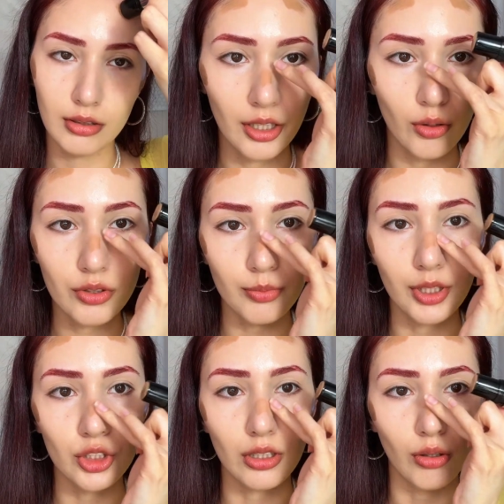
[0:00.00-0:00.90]
I always
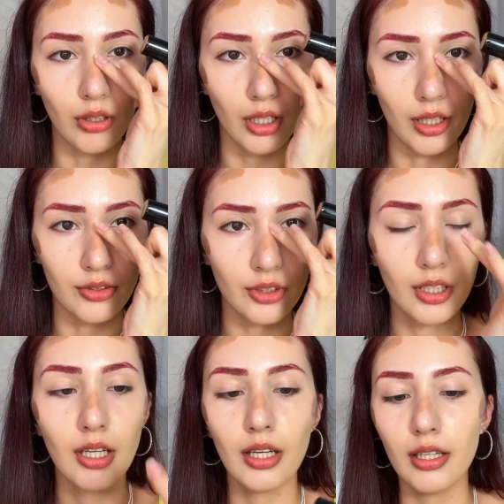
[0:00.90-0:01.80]
mention how nice
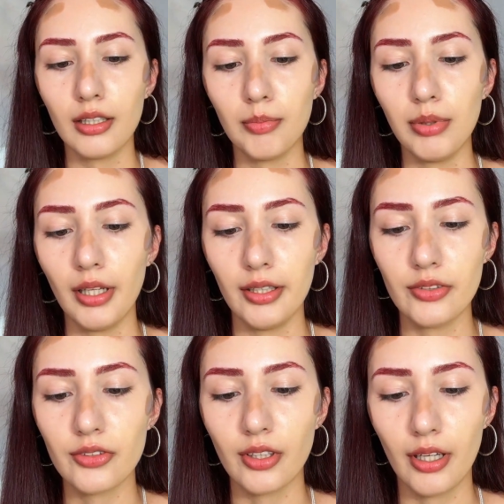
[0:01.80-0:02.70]
it
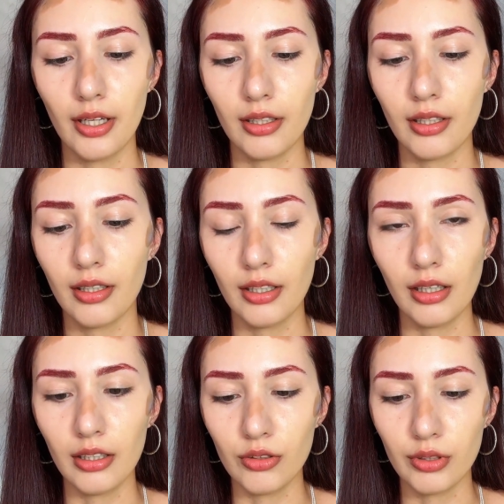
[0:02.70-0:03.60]
blends, and it
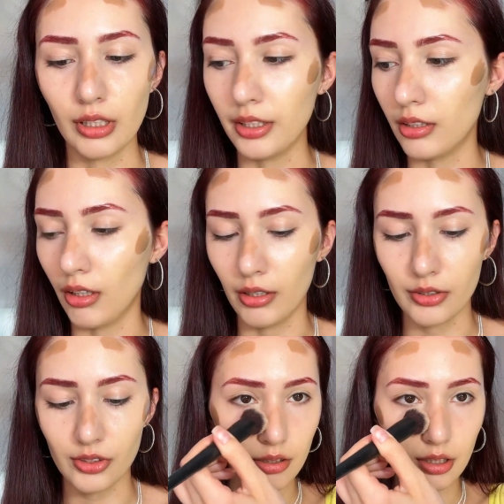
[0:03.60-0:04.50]
literally
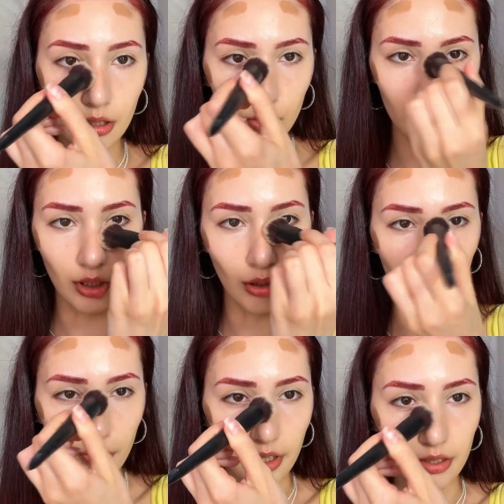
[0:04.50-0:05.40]
does. And also I
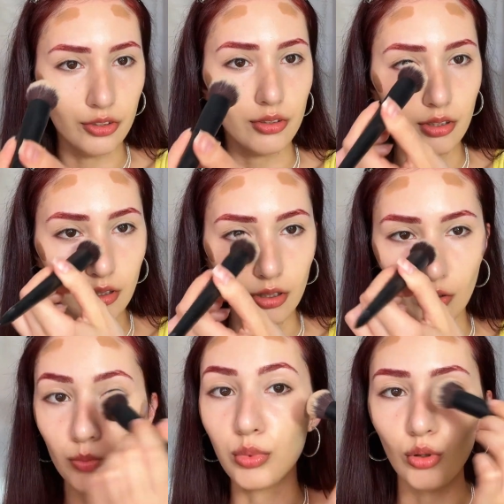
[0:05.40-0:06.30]
love that it's
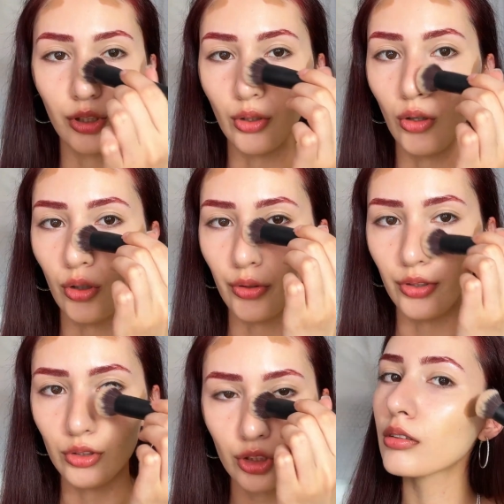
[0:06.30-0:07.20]
not pulling
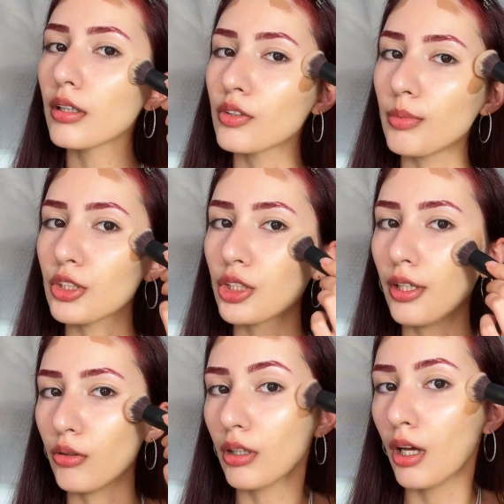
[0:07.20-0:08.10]
orange, especially
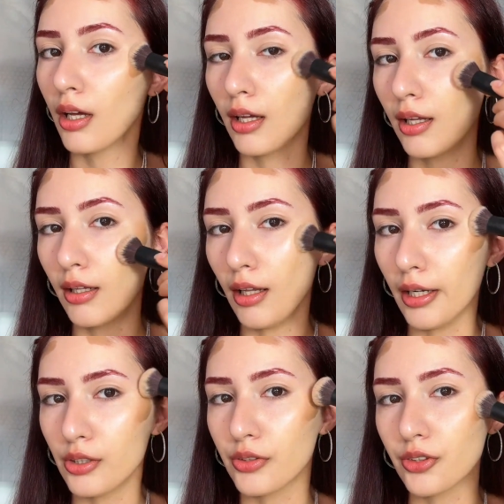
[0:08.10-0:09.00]
on
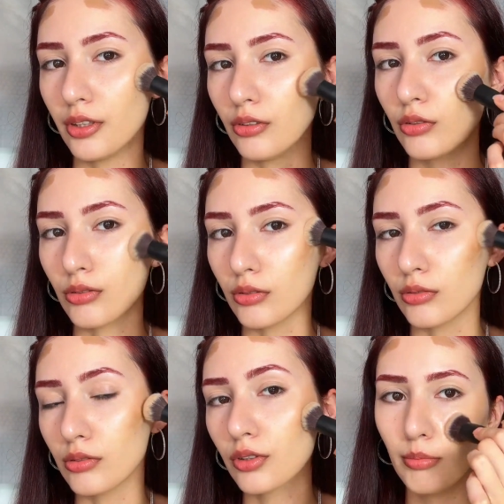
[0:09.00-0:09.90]
lighter skin
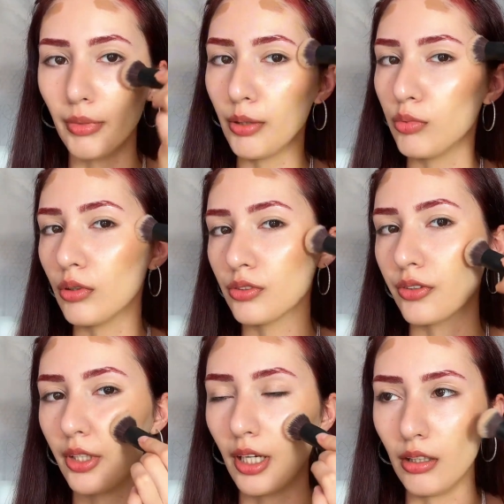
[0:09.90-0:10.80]
tones. Many
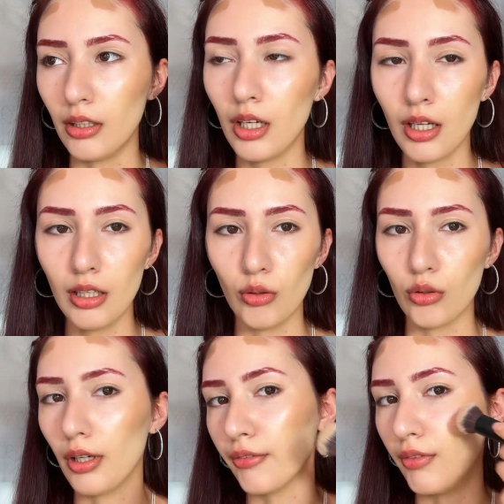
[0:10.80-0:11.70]
bronzers can
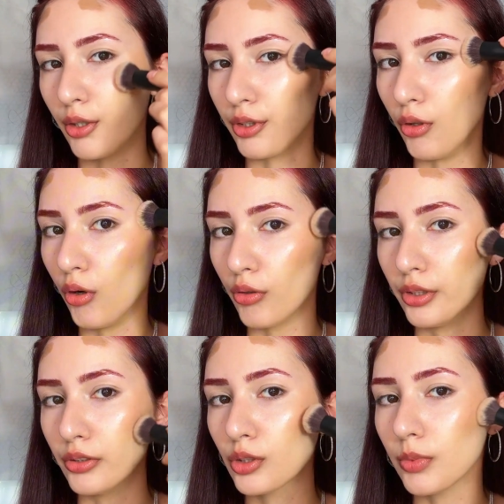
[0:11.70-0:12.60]
look like very
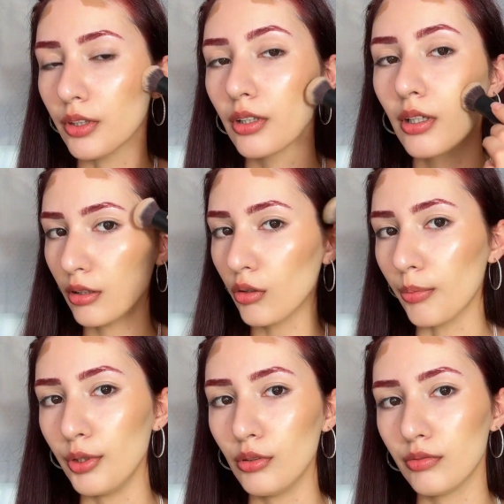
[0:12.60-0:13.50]
orange, but look how
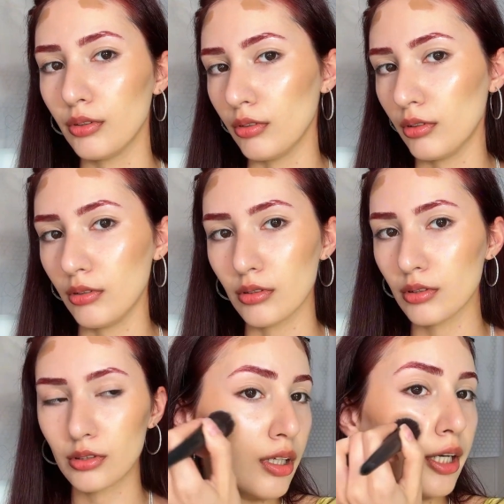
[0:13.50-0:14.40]
beautiful it
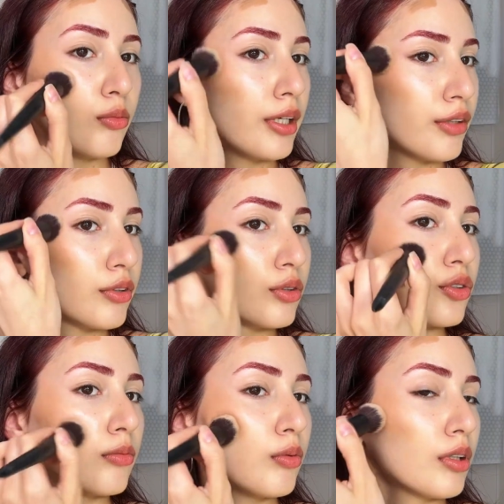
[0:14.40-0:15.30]
looks. And whenever
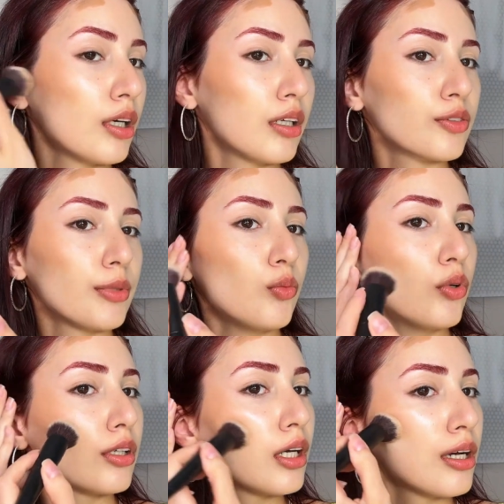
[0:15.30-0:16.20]
someone would ask me
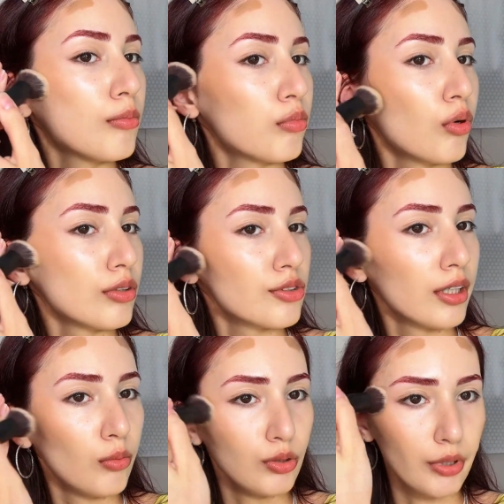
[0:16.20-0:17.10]
what bronzer I
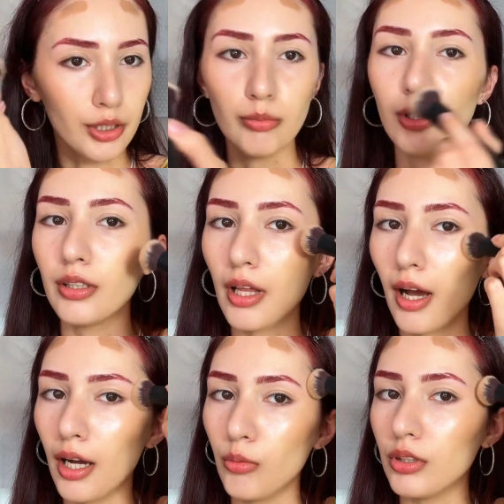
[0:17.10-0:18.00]
would recommend,
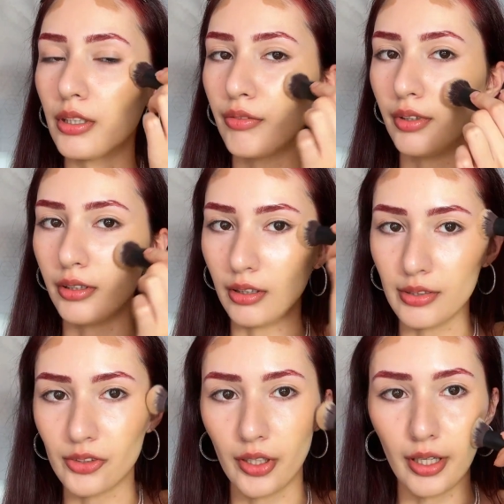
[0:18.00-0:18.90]
I would definitely
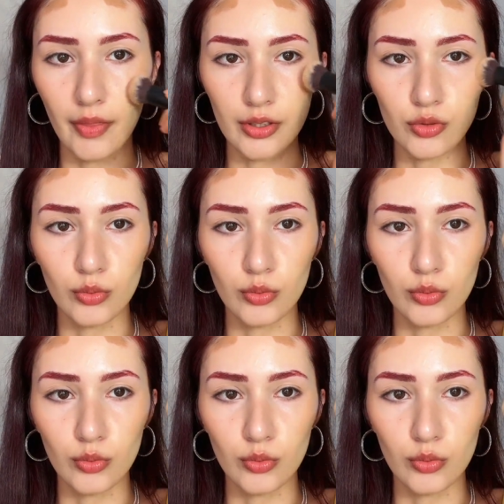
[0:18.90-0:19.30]
say this